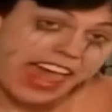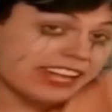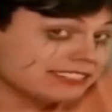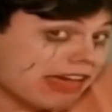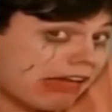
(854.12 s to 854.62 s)

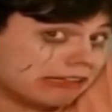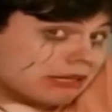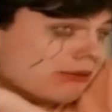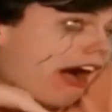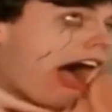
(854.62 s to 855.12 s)
love
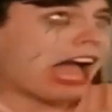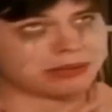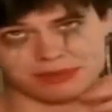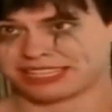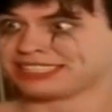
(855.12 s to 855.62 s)
in like a lip
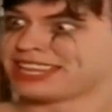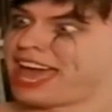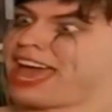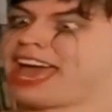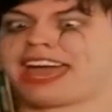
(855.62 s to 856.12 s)
sync.
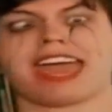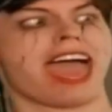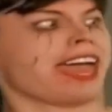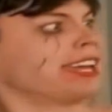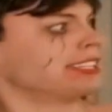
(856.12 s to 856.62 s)

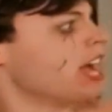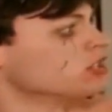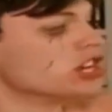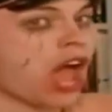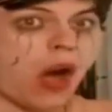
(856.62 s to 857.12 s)
So
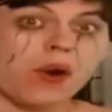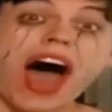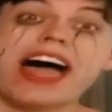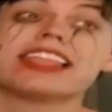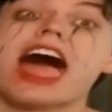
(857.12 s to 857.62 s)
I
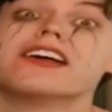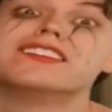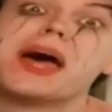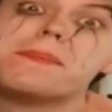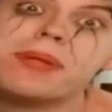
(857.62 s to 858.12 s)
give you like
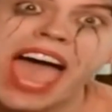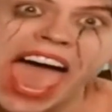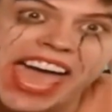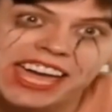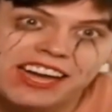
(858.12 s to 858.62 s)
major props
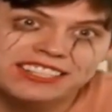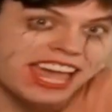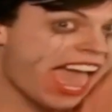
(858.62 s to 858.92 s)
for that.